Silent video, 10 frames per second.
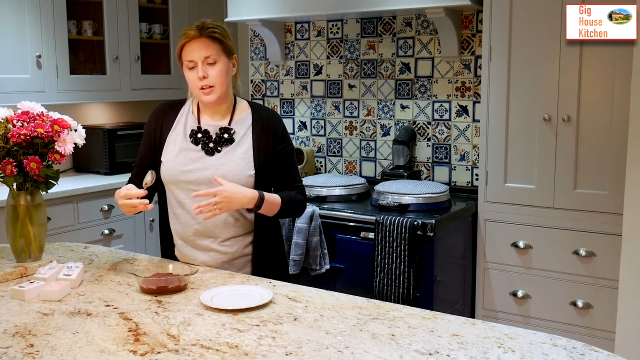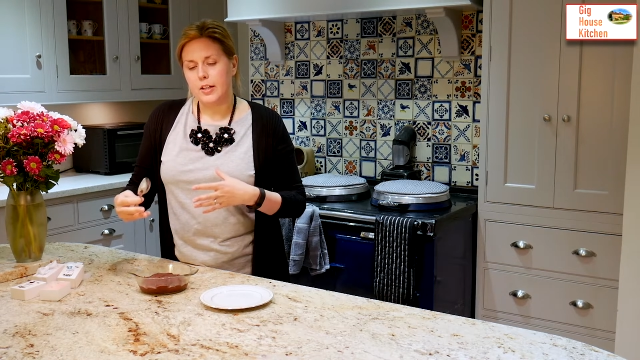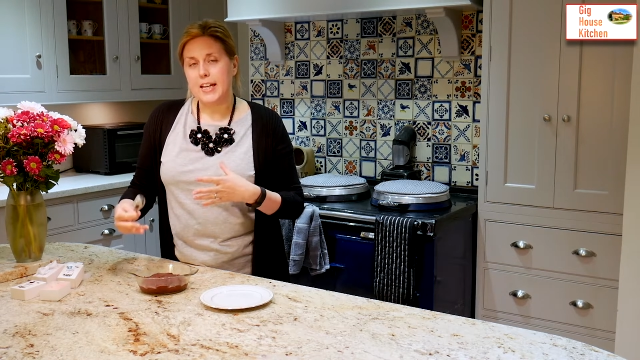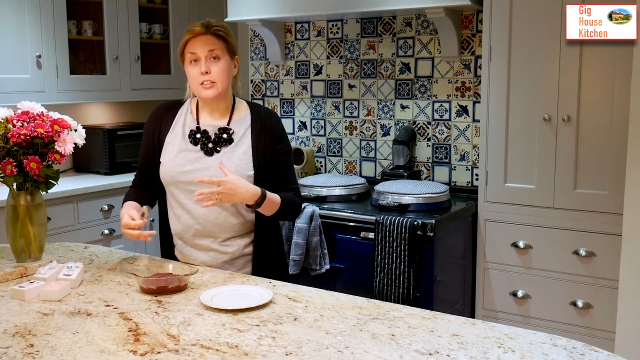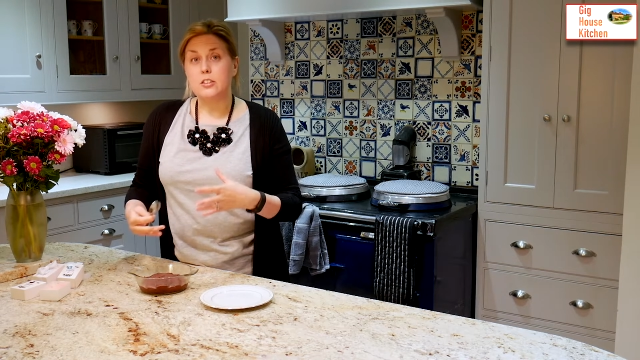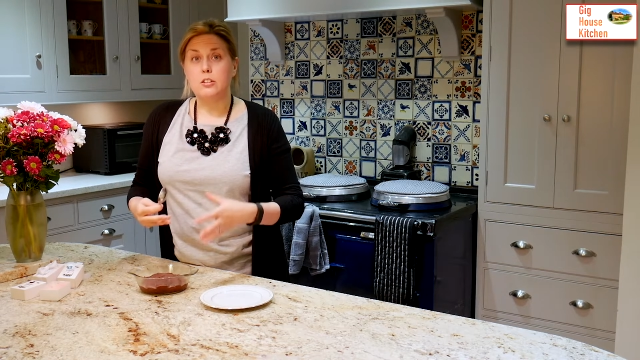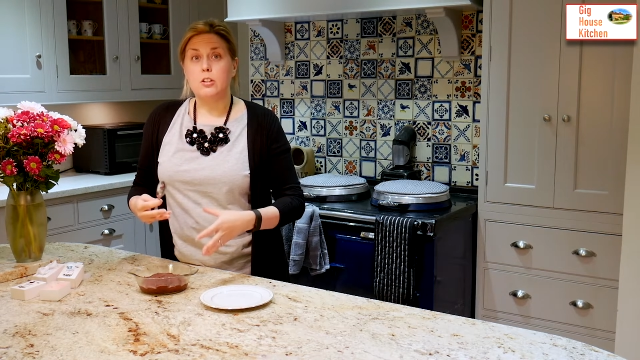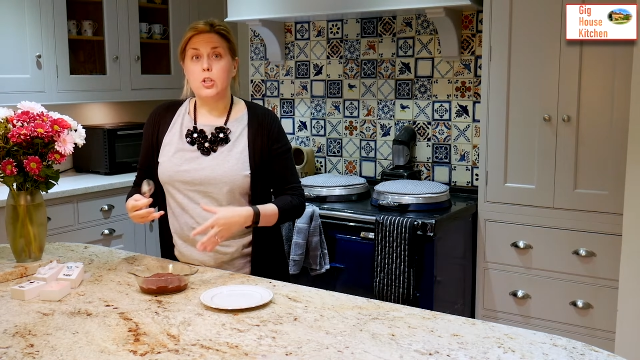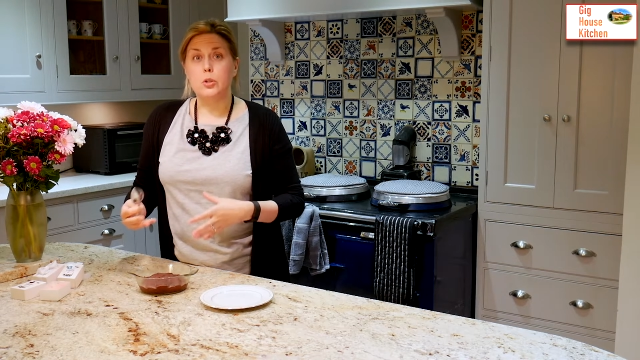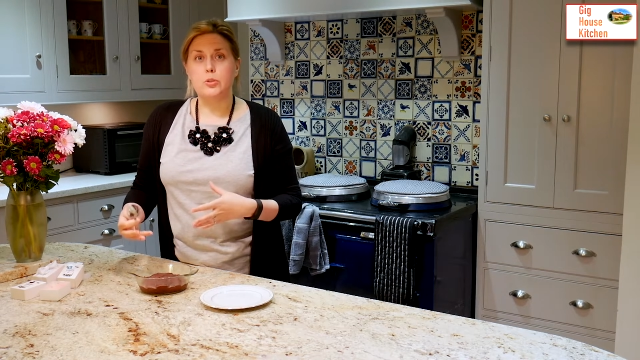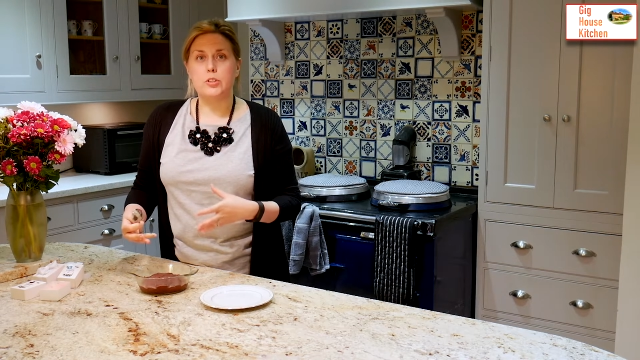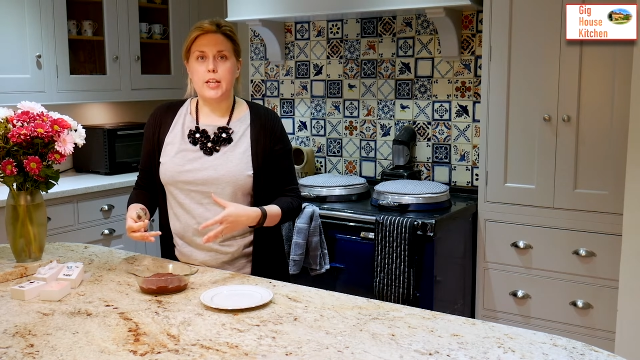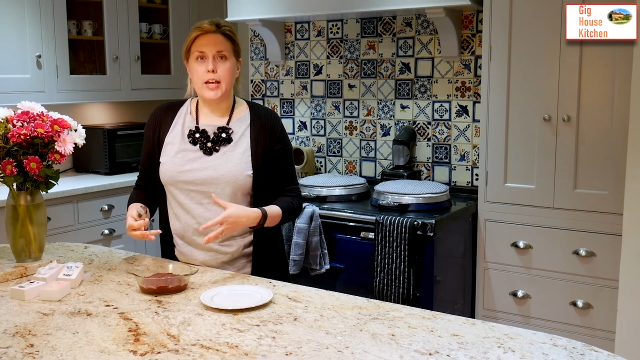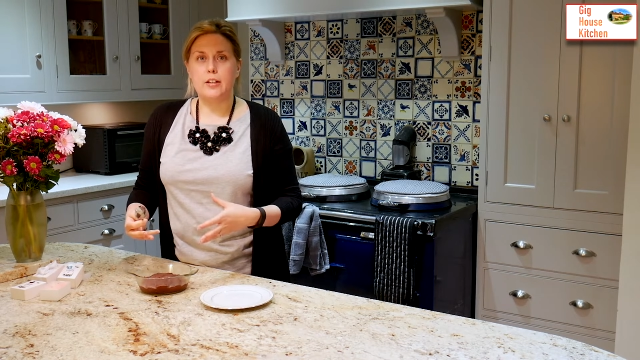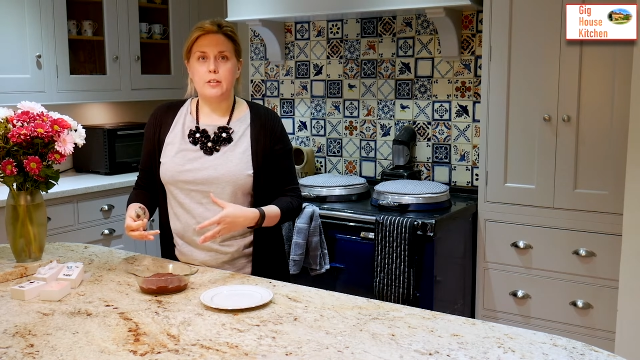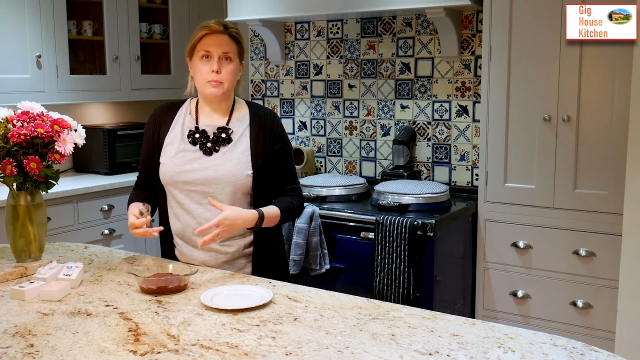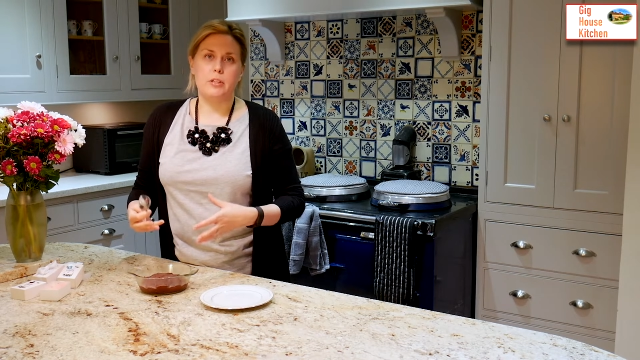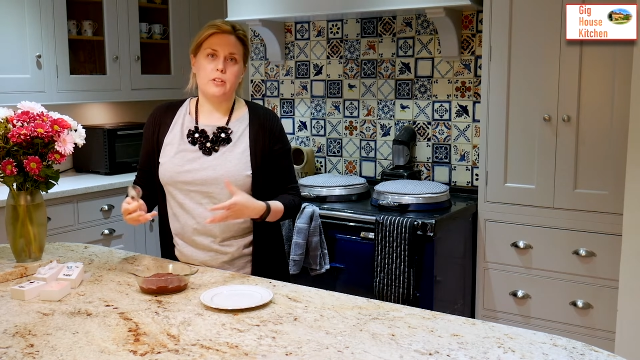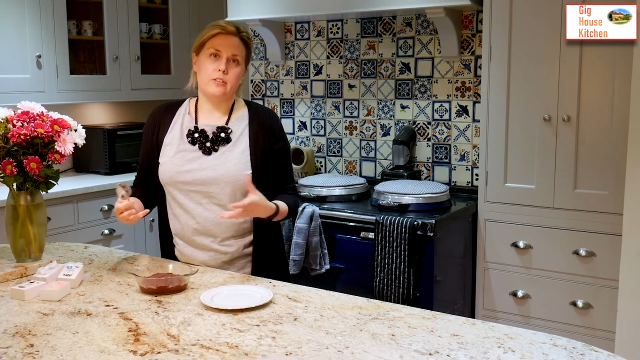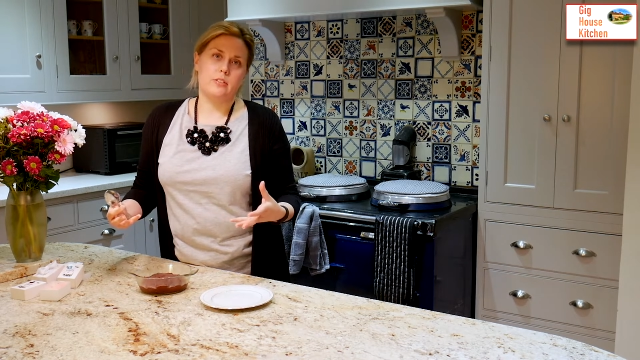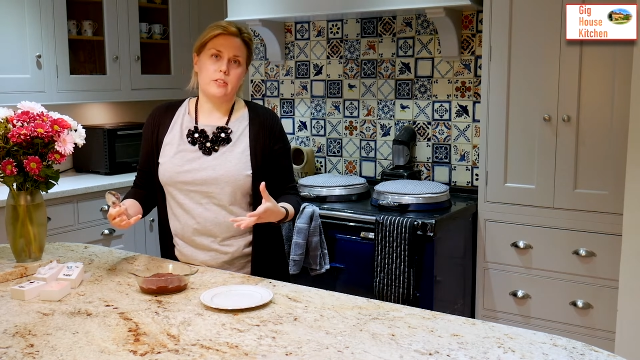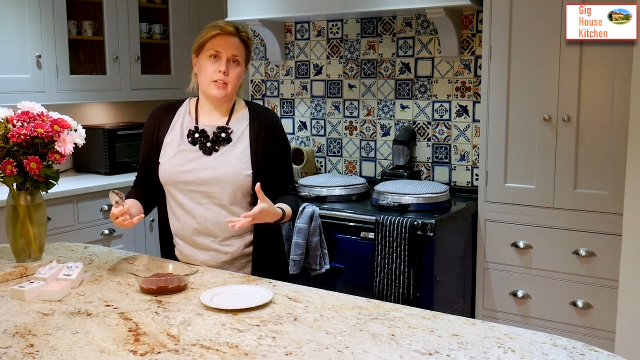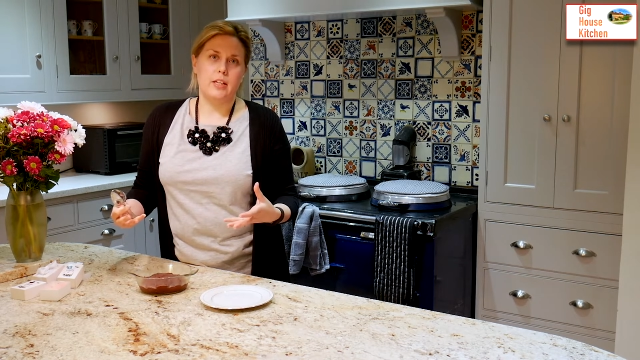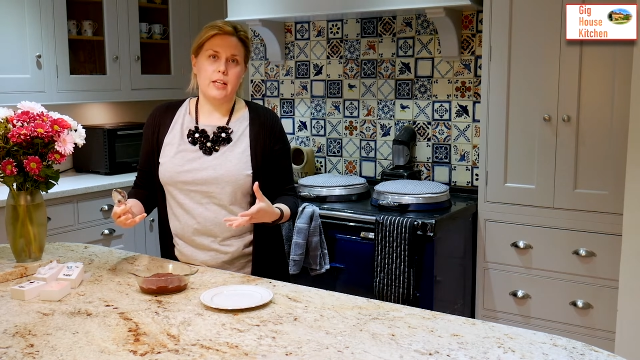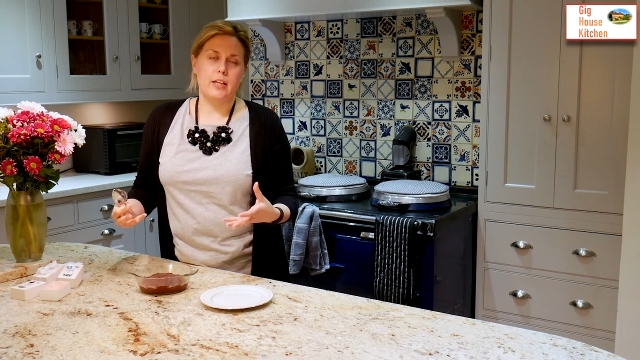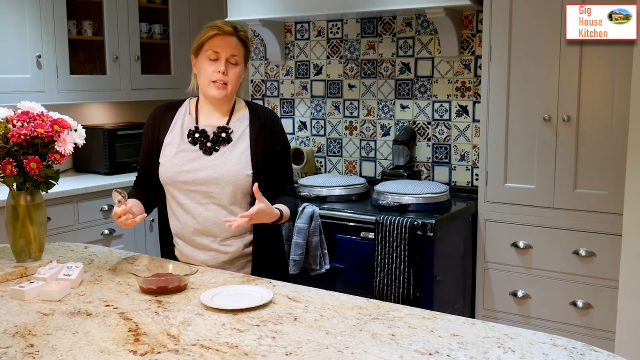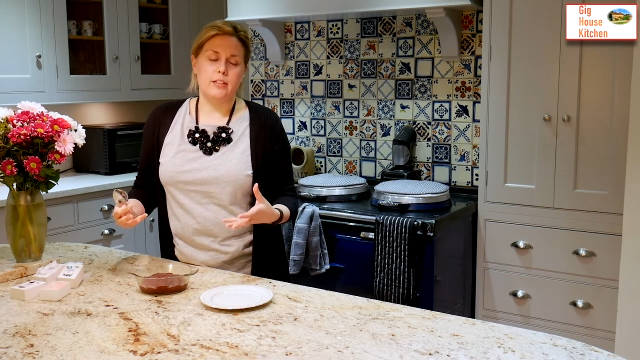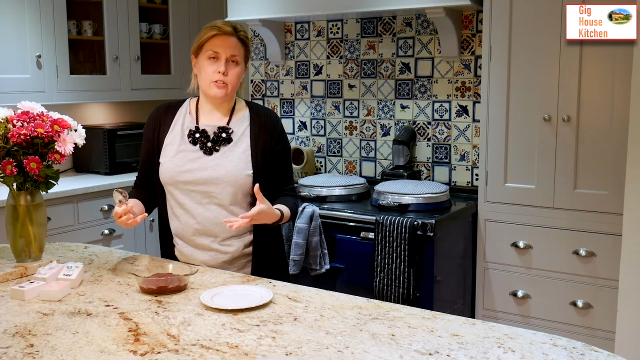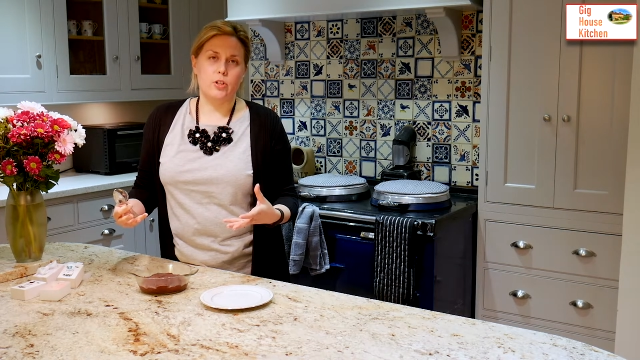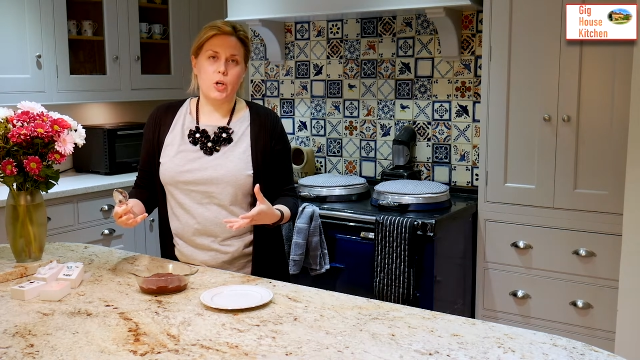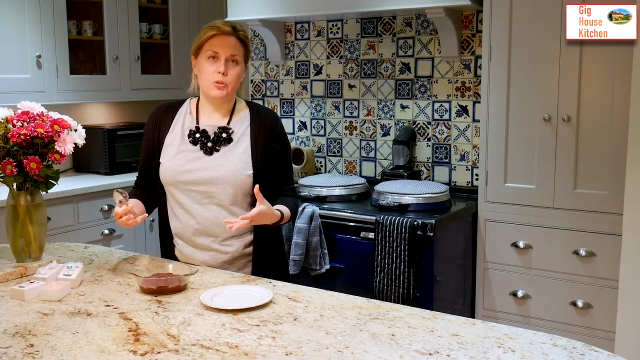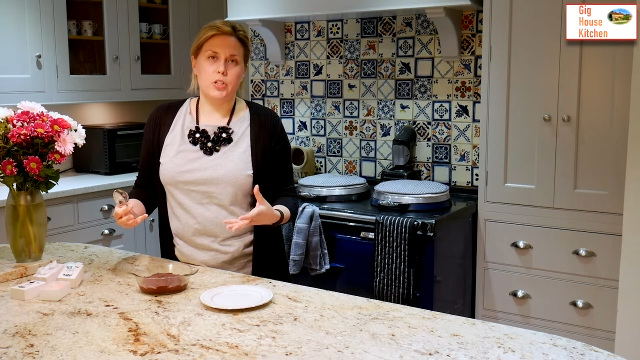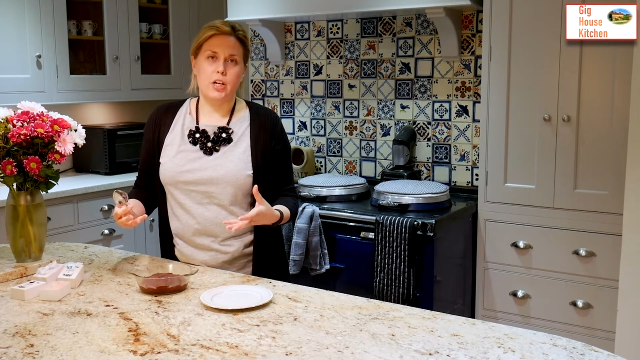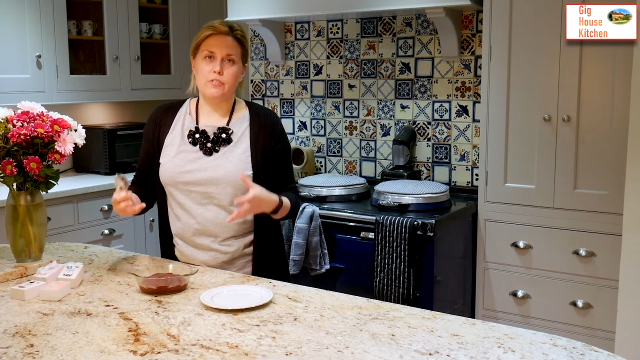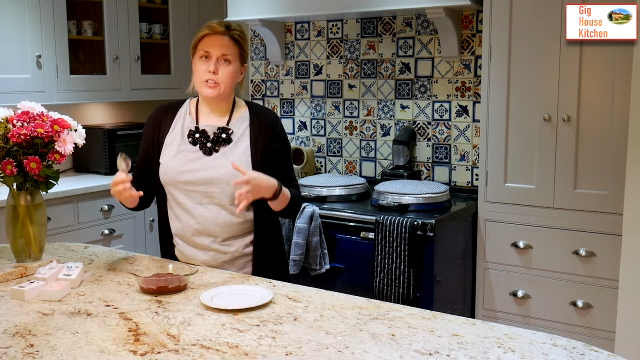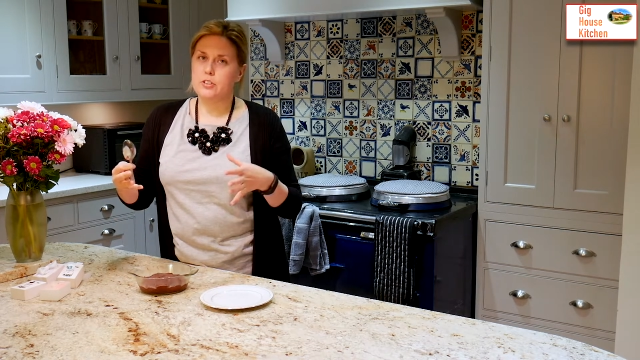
get loose again because it isn't cold enough,